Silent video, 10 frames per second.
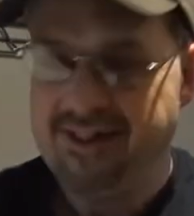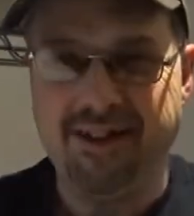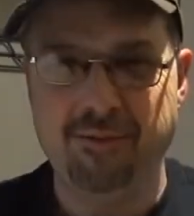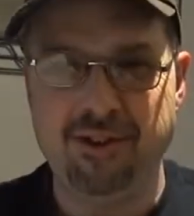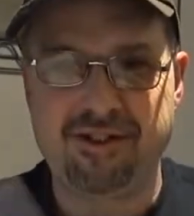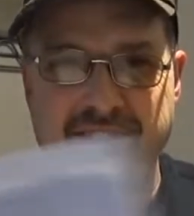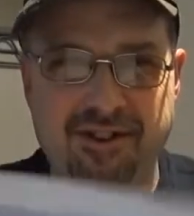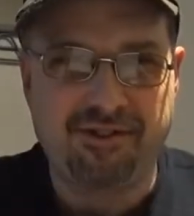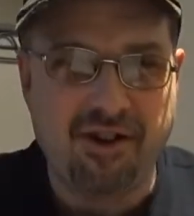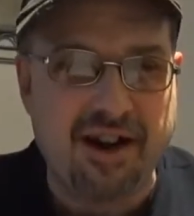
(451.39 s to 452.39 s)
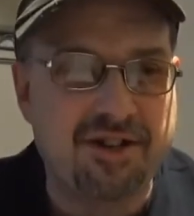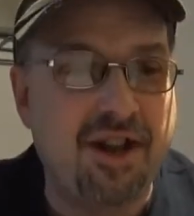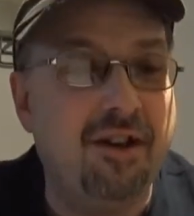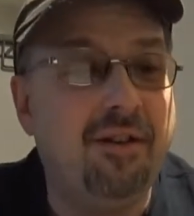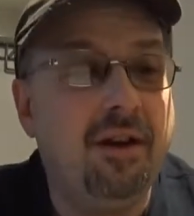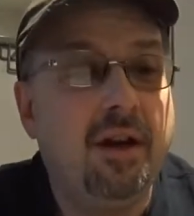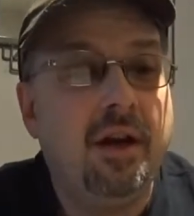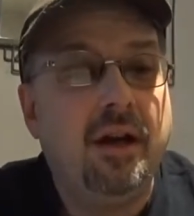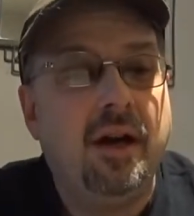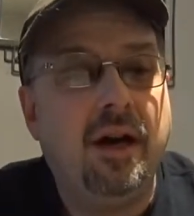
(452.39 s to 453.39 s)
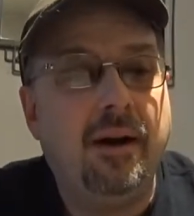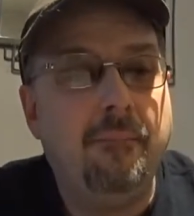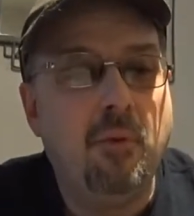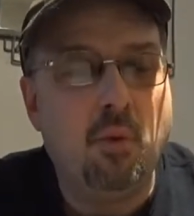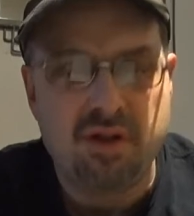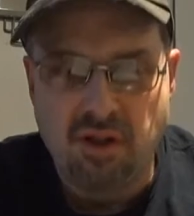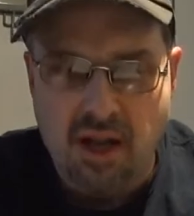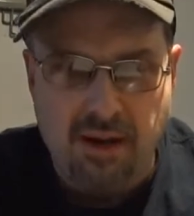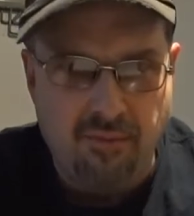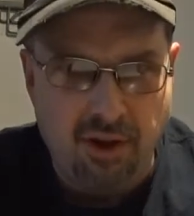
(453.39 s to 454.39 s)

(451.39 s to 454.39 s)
Everything's kind of scratched down. There was a lot